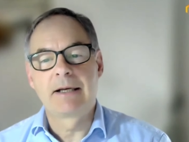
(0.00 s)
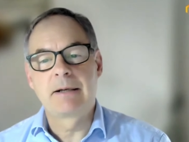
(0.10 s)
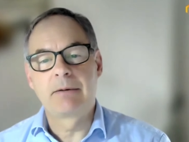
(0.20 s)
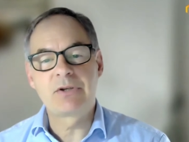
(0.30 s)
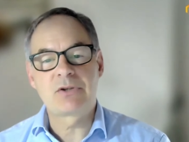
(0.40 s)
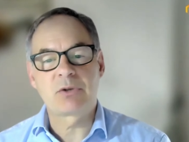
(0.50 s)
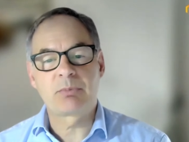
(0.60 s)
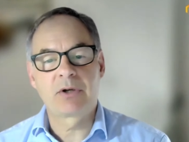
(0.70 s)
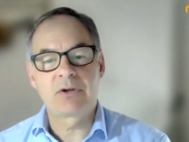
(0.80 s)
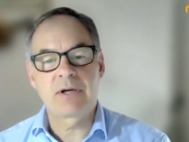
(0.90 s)
research
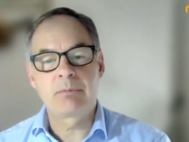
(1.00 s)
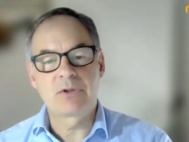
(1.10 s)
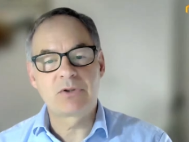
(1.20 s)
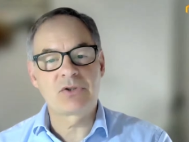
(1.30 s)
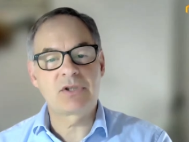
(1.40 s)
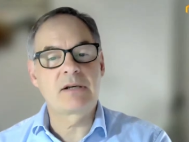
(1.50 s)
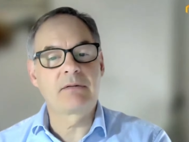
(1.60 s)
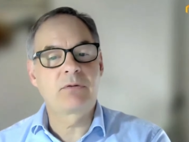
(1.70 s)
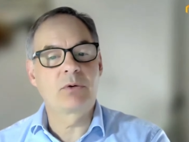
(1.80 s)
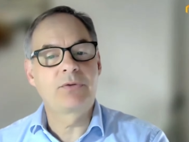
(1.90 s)
program which has taken
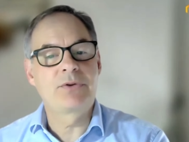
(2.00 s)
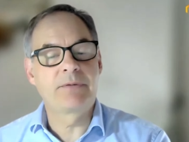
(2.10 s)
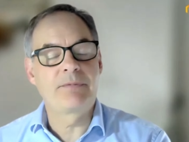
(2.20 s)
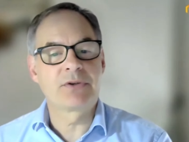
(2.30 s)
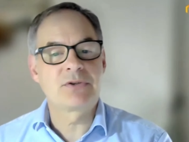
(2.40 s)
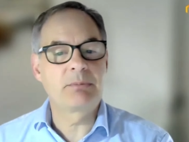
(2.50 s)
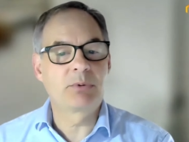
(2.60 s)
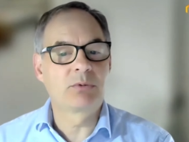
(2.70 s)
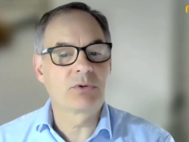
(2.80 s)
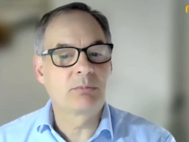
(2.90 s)
forward the, the
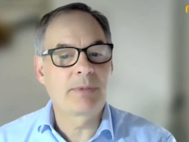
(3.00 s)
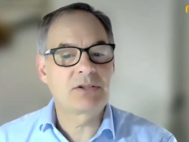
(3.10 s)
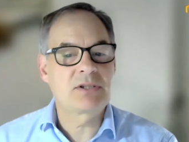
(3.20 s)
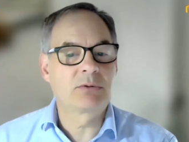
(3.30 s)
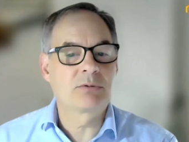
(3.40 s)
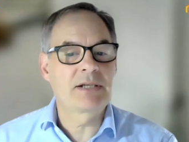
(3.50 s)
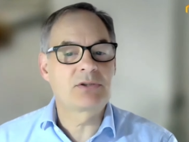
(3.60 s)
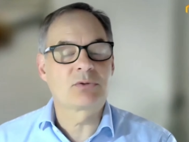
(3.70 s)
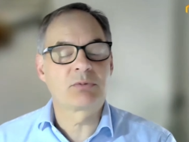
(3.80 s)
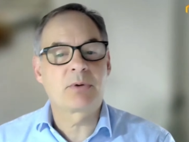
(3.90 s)
simple sort of bacterial
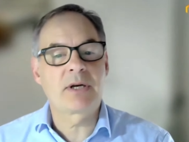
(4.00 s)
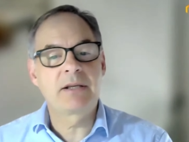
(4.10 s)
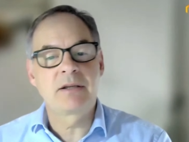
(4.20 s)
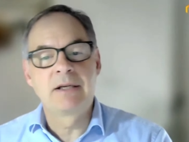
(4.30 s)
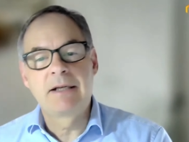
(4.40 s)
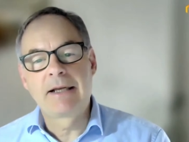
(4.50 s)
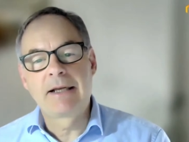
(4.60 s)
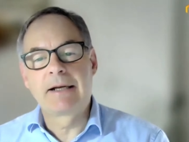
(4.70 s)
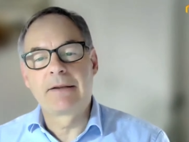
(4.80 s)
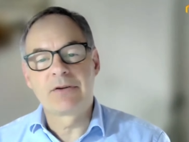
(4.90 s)
nasal spray
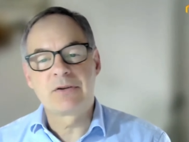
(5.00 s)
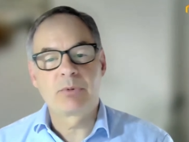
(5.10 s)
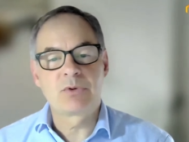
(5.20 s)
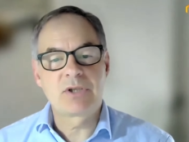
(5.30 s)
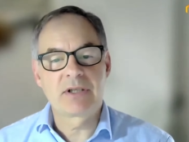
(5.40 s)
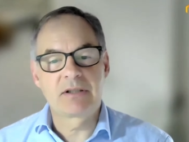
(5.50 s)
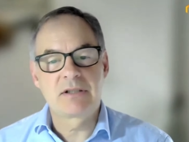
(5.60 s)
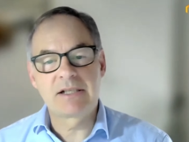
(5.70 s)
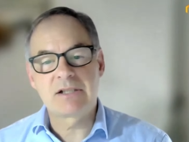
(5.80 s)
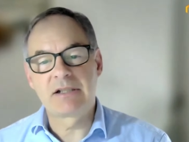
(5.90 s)
that SporeGen had
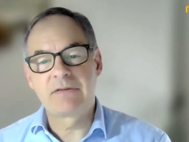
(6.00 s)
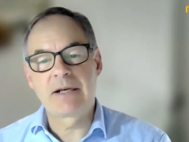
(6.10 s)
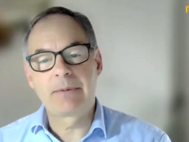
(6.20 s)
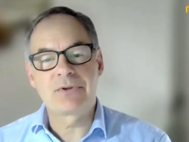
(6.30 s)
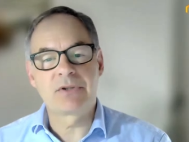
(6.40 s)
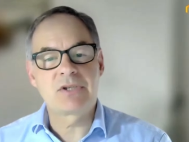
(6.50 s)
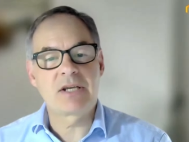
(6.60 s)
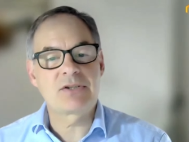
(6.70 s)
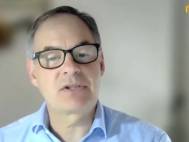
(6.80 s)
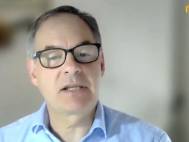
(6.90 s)
initially developed and
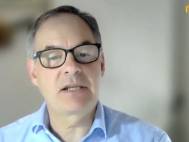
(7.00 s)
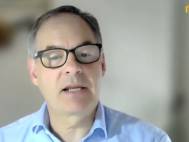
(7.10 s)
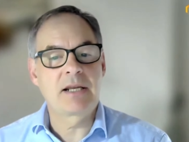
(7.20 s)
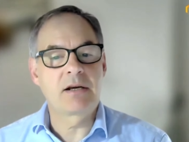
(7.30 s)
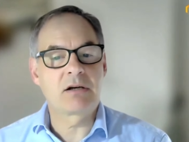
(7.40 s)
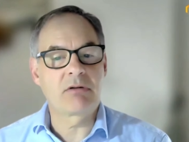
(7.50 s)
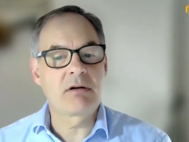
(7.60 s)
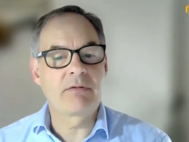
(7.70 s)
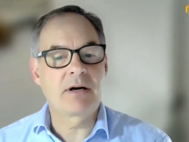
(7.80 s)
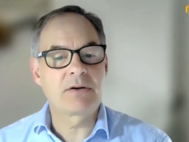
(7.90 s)
tested it in
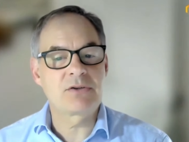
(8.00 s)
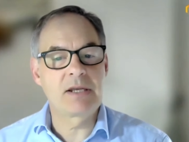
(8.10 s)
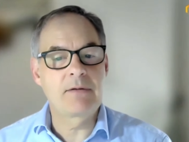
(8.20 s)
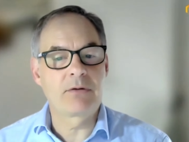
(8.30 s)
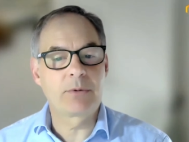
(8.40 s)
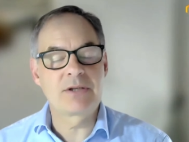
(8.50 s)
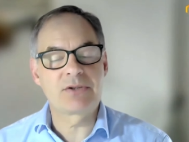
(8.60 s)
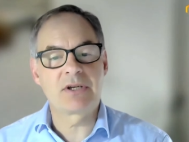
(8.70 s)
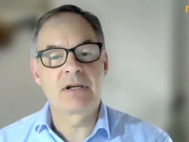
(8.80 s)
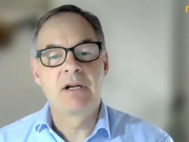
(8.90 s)
coronavirus,
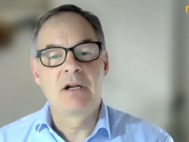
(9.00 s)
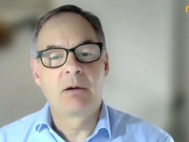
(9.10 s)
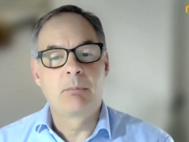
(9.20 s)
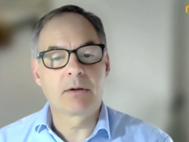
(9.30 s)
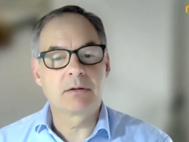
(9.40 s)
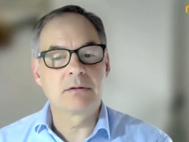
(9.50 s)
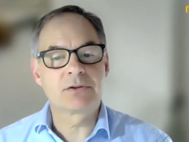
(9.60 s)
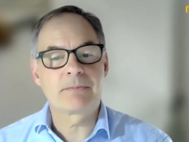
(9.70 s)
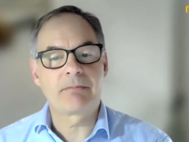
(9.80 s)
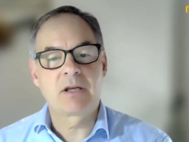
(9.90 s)
influenza,
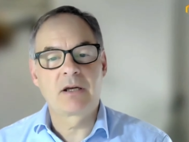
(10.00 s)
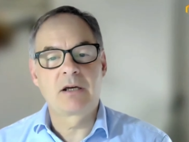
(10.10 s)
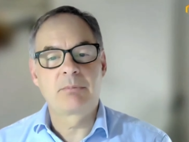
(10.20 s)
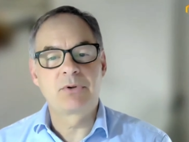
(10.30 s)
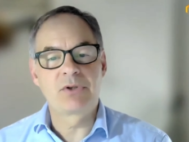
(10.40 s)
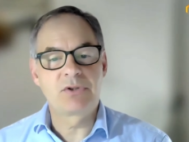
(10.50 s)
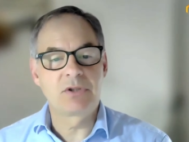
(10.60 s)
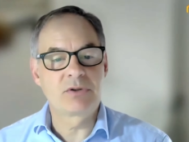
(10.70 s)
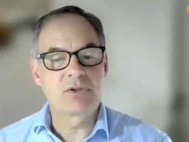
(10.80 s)
models uh, producing good